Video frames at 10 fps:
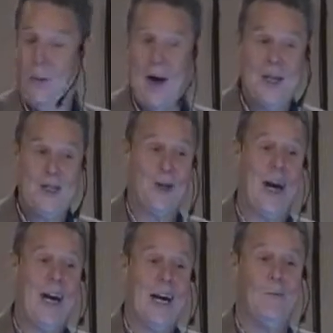Don't
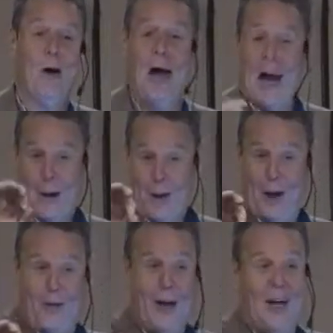raise your hand, but
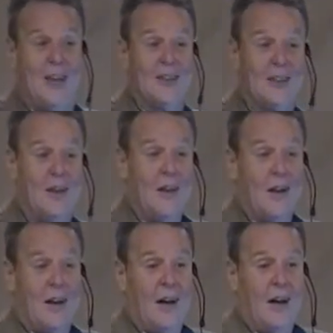how many of us
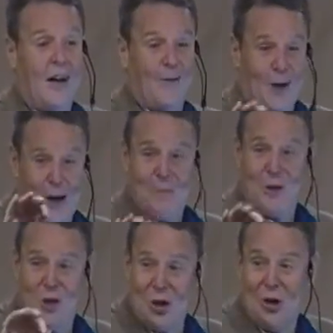have
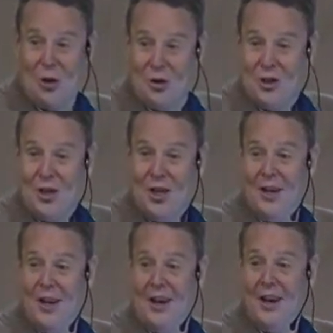come to
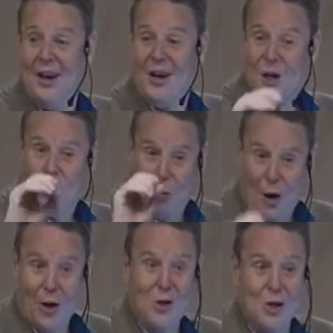church
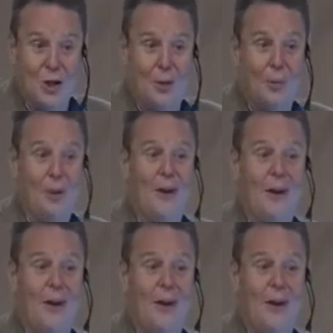to worship